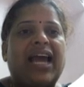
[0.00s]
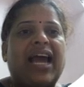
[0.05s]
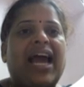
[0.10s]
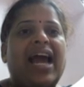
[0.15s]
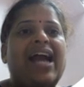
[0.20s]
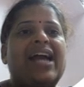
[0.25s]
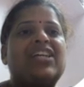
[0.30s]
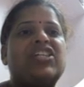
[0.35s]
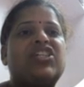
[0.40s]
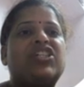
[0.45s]

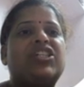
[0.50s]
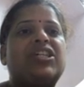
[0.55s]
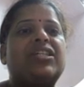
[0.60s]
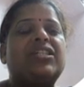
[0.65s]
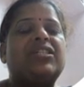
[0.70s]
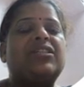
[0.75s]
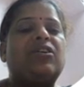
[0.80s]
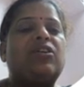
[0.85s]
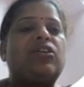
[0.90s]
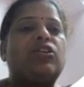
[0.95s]

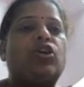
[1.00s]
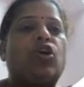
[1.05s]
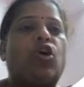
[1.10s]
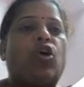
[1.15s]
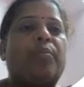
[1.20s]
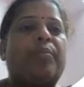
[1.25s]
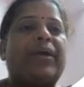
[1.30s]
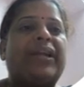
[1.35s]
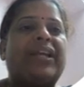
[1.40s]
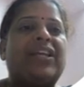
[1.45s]
Actions are the
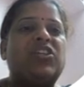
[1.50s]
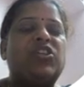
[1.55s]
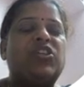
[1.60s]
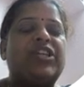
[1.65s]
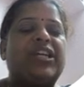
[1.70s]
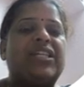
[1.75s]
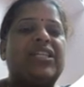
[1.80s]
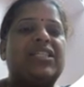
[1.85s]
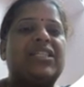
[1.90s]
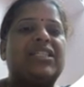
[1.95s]

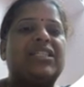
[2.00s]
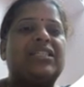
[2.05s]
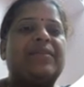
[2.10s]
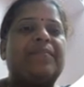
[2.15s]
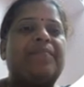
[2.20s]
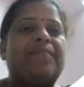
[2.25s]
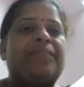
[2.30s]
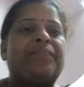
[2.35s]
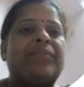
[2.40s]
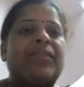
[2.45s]
operations
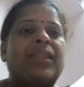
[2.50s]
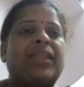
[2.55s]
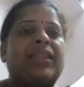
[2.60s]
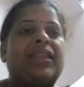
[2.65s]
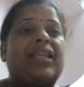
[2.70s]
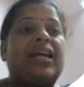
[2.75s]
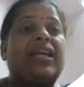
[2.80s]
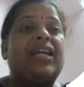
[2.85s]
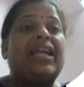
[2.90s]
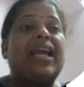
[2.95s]

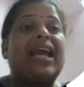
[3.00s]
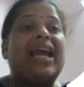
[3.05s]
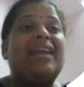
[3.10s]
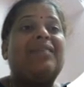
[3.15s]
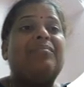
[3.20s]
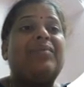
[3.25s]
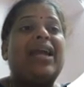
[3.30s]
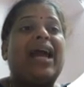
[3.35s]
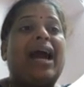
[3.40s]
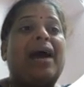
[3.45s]
that
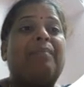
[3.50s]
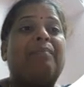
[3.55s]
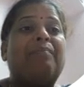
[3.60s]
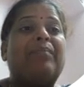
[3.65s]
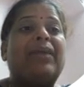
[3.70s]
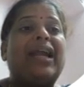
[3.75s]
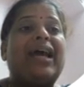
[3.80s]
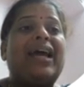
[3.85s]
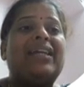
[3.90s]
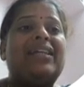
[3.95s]
can be
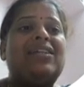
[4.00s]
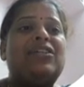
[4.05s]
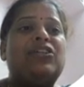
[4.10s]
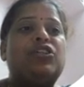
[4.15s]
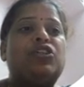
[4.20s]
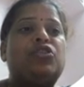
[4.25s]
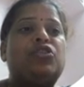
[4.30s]
applied to